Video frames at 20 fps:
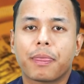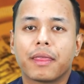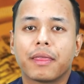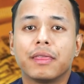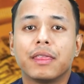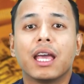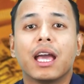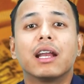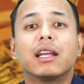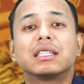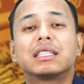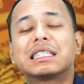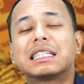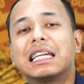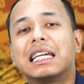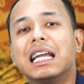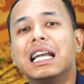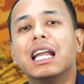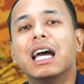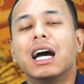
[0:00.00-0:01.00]
they are
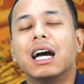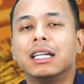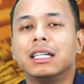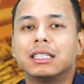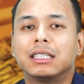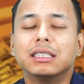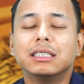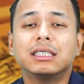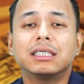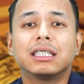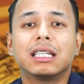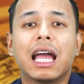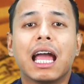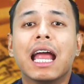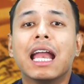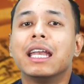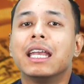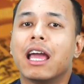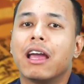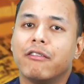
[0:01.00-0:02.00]
skilled hunters
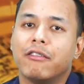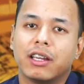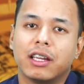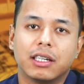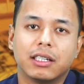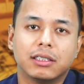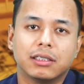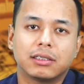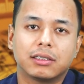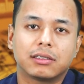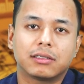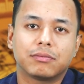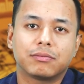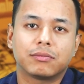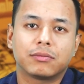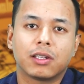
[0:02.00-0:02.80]
and navigators.